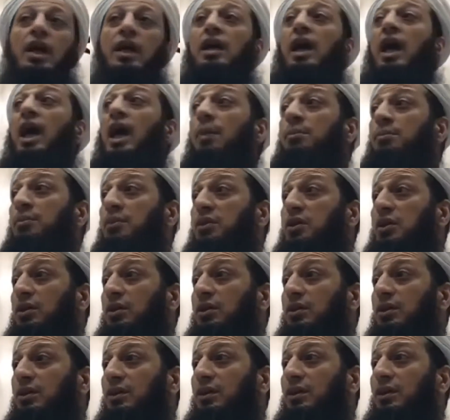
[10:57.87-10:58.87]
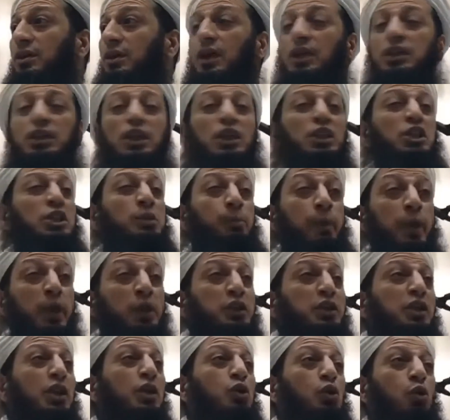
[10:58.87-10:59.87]
And hamd is a
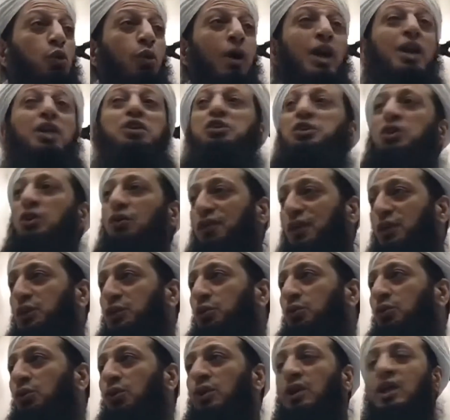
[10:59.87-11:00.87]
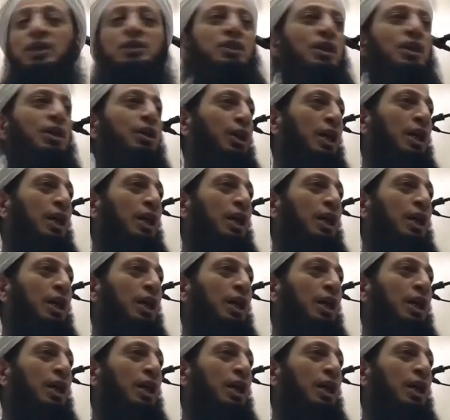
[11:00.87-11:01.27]
special quality of Rasulullah